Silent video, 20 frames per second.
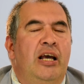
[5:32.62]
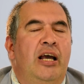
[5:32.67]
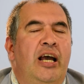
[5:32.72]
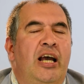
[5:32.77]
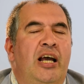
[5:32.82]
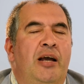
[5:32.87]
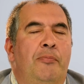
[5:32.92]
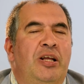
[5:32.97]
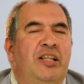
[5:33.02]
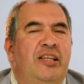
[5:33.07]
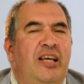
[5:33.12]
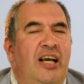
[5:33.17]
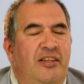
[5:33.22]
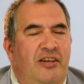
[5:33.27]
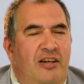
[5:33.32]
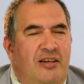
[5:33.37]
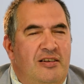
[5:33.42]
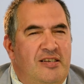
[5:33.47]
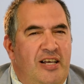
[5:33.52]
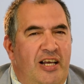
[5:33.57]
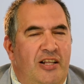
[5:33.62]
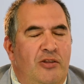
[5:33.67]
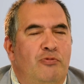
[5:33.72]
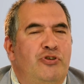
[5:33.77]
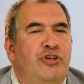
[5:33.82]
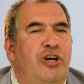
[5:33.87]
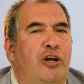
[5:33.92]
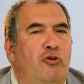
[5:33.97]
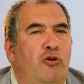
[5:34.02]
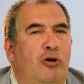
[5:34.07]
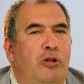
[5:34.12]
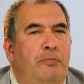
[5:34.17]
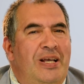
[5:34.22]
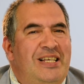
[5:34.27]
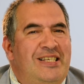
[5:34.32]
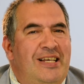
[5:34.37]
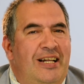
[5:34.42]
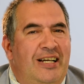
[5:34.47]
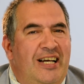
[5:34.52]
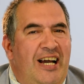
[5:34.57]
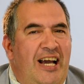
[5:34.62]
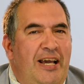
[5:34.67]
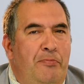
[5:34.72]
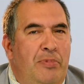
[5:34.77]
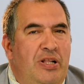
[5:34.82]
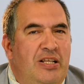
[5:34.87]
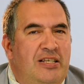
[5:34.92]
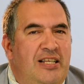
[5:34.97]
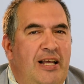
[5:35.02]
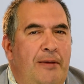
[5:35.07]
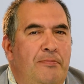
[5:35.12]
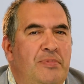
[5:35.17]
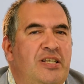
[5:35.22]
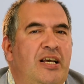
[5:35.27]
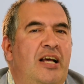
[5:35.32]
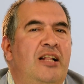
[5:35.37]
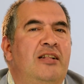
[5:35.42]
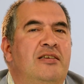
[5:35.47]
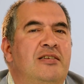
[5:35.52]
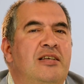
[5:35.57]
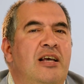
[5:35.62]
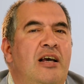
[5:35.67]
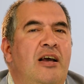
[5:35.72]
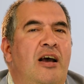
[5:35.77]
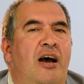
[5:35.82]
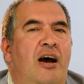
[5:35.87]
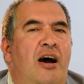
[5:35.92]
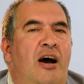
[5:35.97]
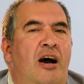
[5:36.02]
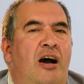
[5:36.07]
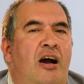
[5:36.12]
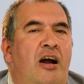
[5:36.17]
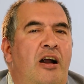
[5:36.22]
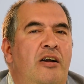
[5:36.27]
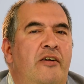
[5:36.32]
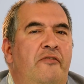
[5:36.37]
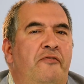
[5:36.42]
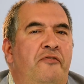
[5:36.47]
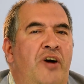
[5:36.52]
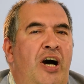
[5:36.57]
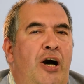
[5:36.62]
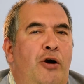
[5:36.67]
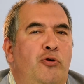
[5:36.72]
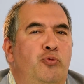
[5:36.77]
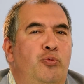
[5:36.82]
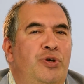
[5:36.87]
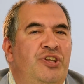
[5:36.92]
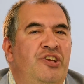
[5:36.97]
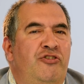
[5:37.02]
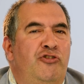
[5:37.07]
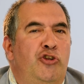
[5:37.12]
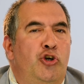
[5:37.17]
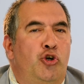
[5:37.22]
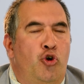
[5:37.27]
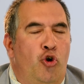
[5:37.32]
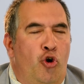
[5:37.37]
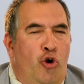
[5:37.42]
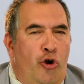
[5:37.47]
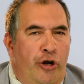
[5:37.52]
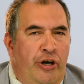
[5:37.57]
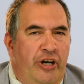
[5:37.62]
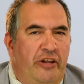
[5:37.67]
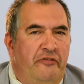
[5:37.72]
And the other set, which are called mesenchymal stem cells, are found within the cord.